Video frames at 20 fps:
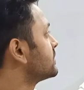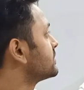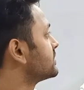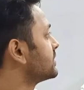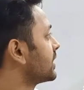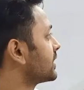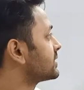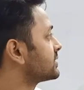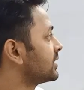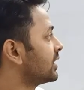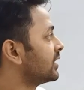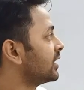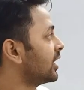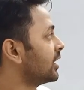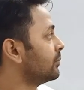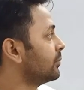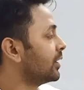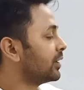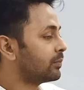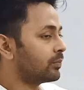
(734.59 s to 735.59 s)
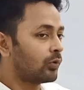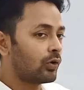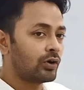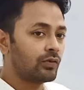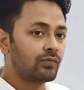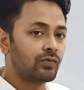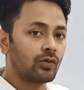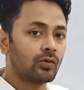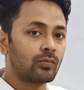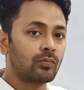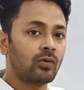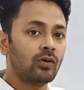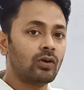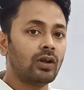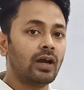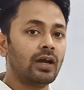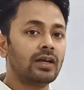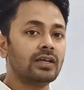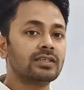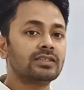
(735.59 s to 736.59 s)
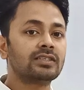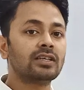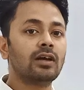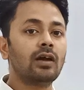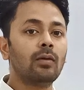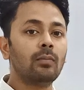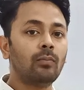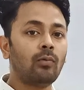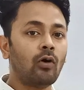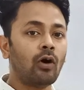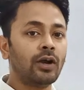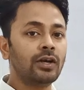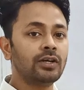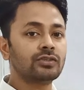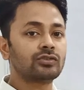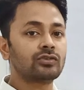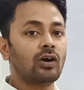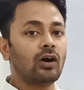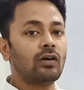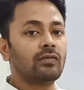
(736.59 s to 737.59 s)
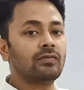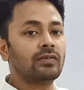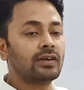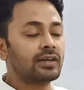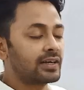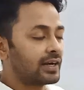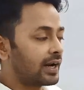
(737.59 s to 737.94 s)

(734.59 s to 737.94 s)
section and midpoint formula is points of